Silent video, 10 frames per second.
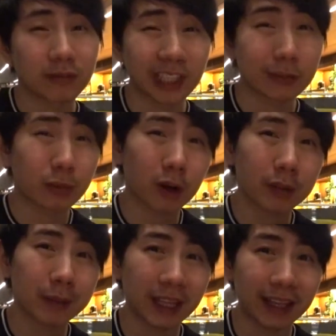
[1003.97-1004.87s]
It would probably
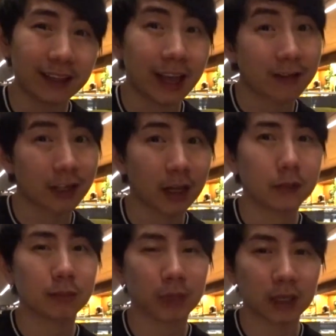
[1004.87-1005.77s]
be 8.5, 9,
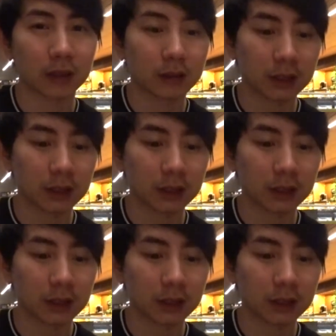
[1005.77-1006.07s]
but